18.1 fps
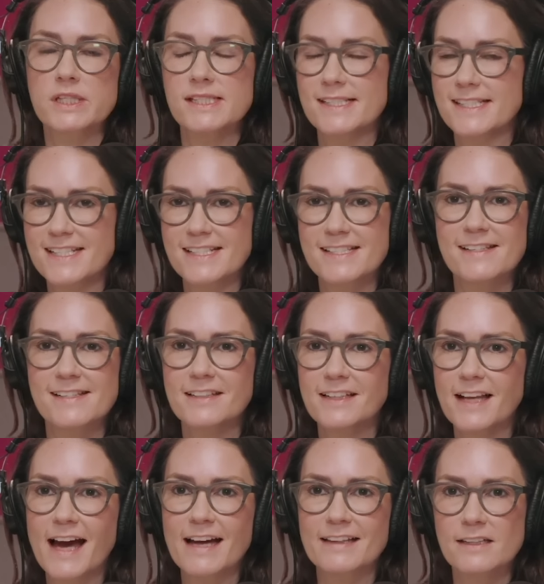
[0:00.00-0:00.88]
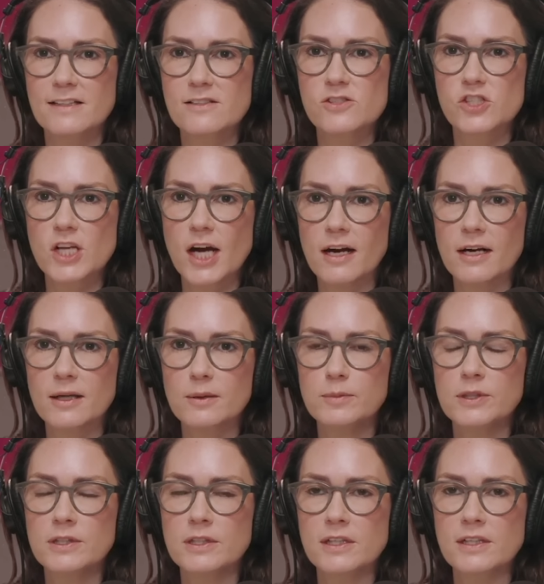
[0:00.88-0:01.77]
decent at this
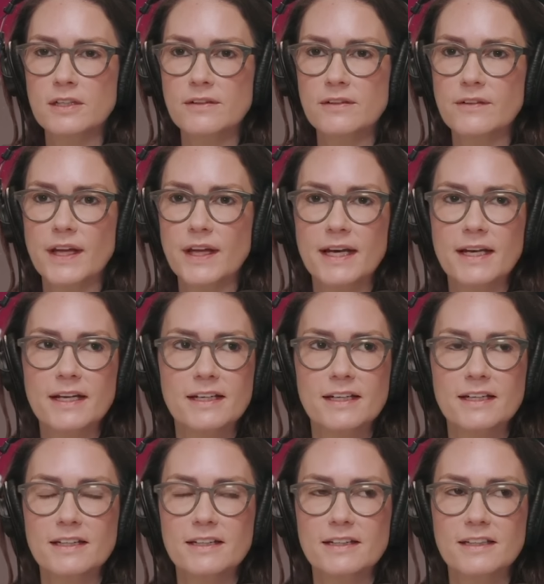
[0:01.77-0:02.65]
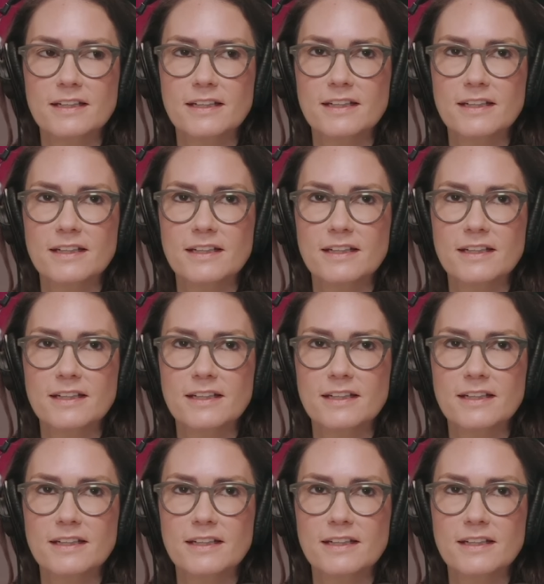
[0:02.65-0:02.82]
job that